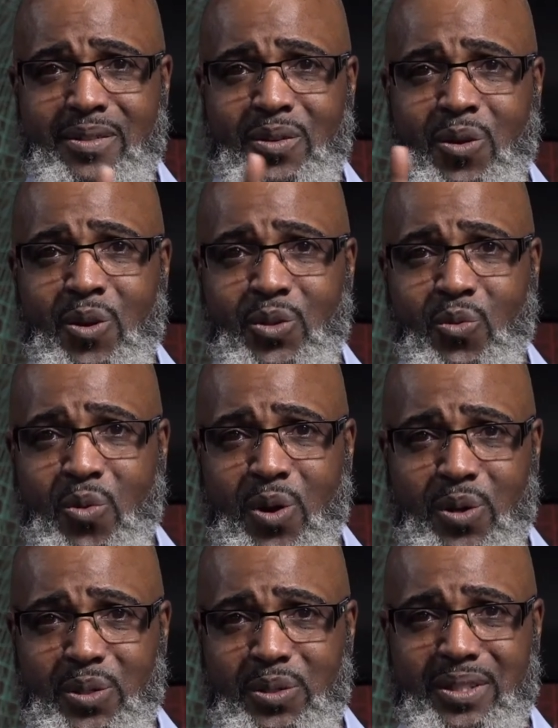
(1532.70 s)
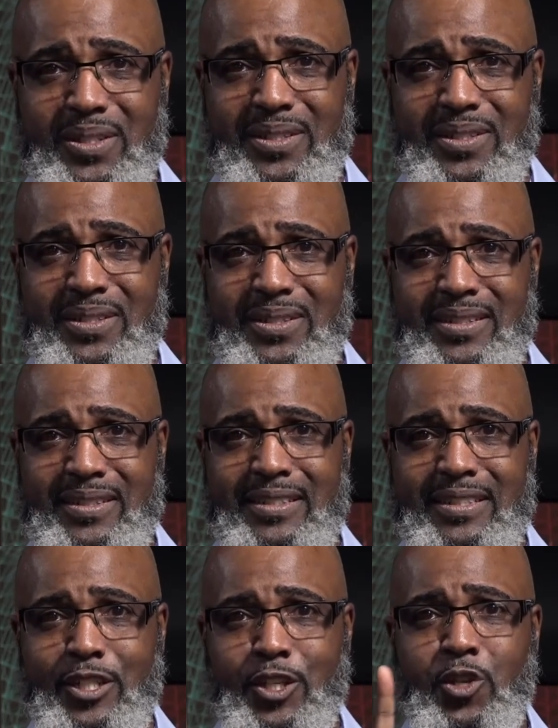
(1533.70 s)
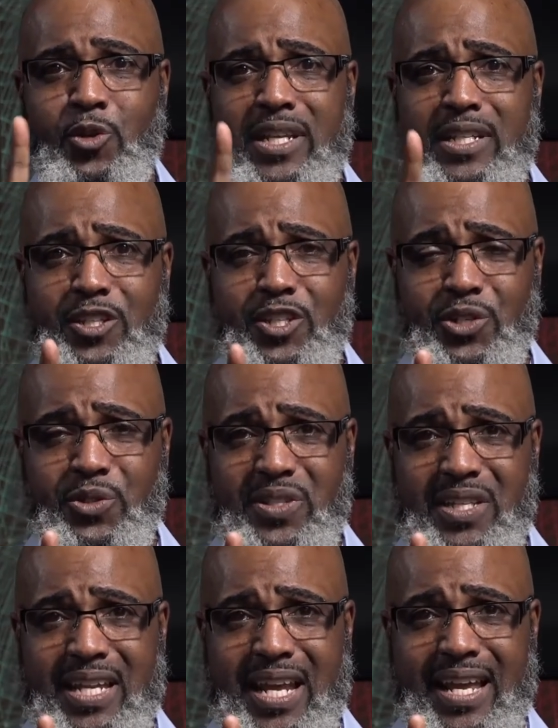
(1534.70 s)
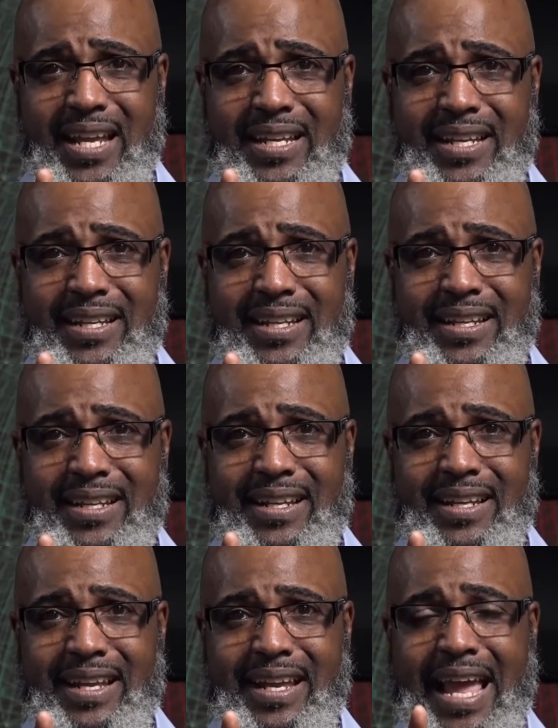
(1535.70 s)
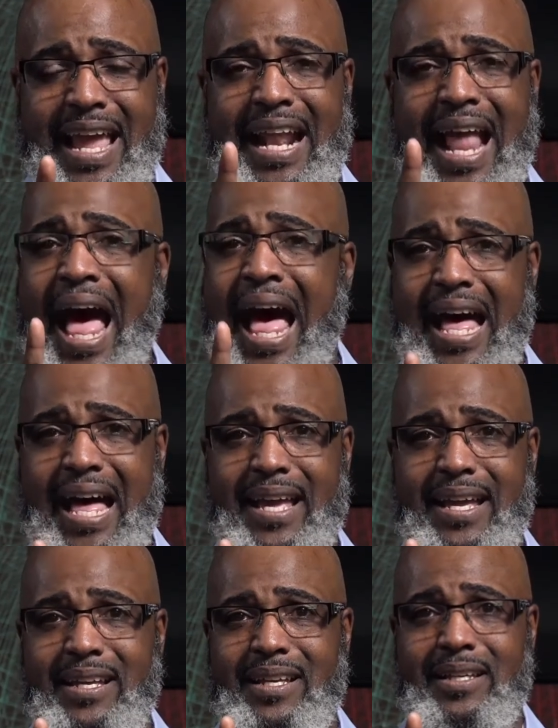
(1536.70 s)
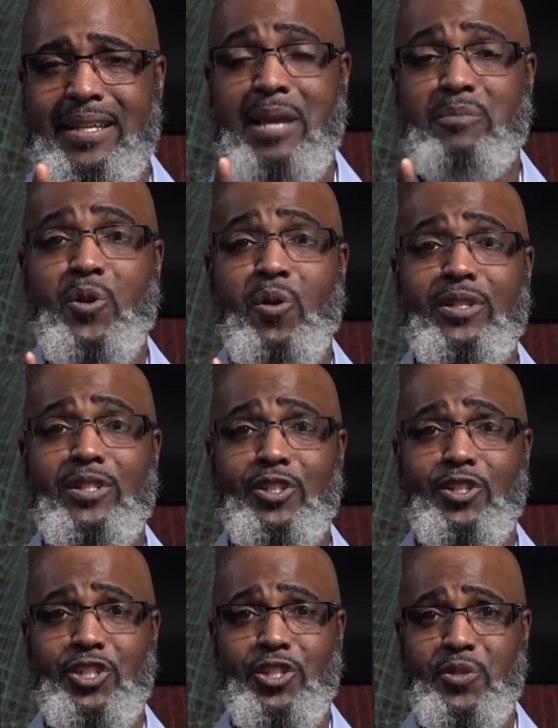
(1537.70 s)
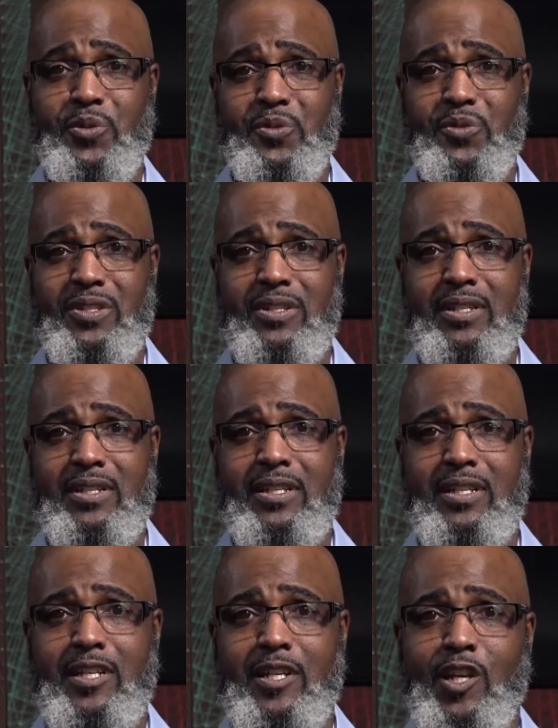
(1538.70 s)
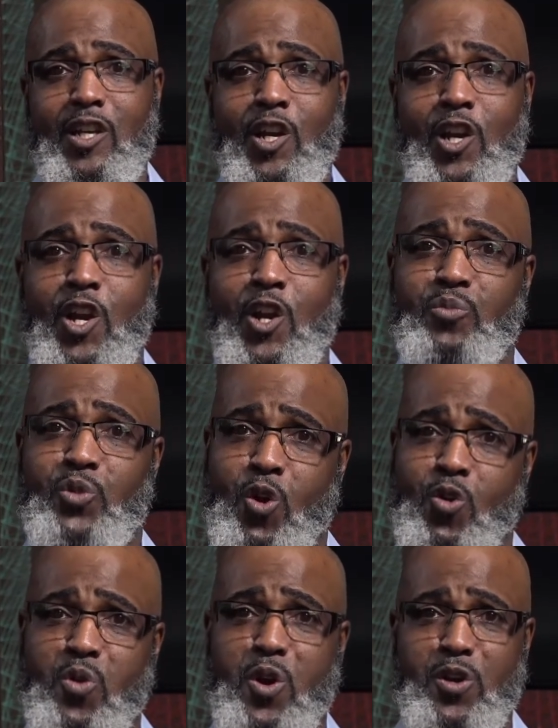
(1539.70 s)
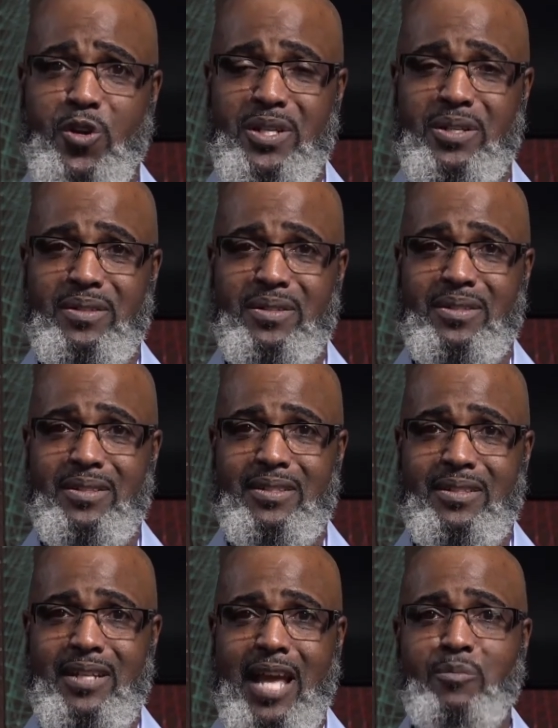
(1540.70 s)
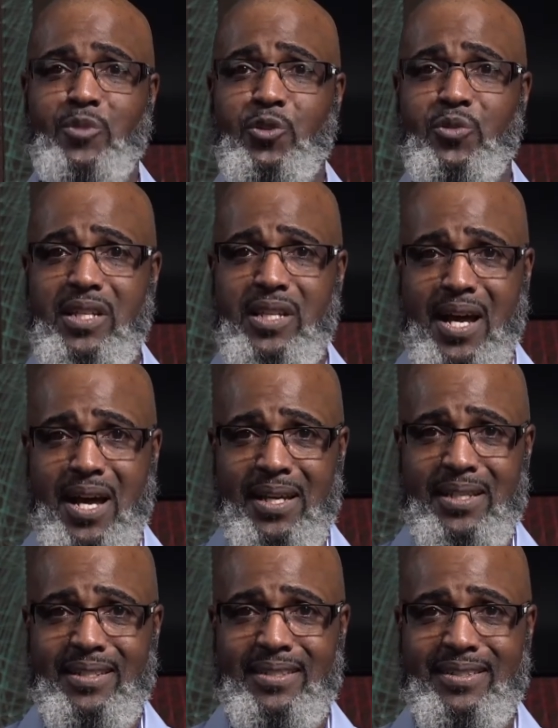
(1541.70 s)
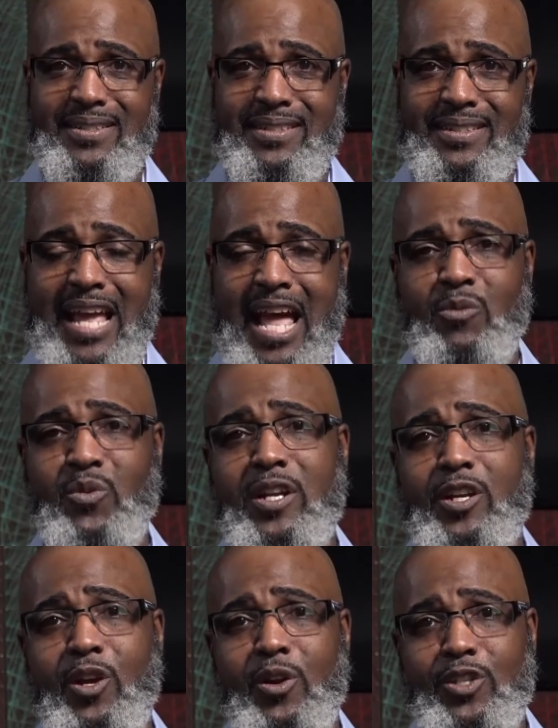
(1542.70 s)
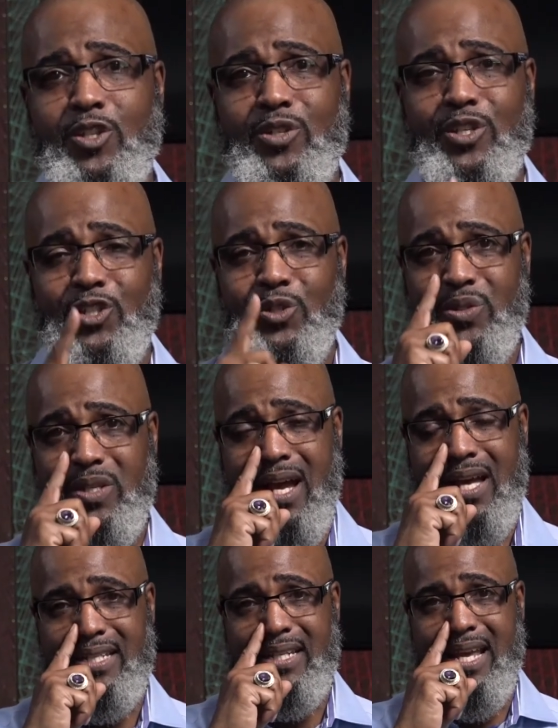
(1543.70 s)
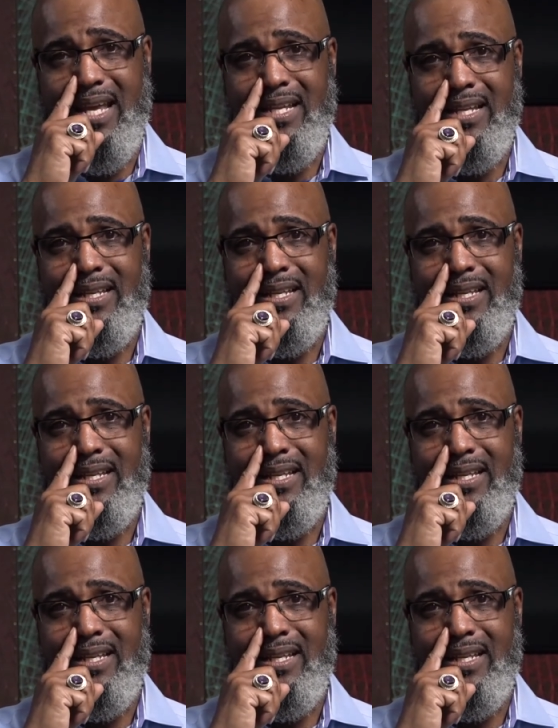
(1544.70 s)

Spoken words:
or the world? You get to choose today. And I am going to choose pro-word. I'm choosing God. I want to encourage you to choose God today.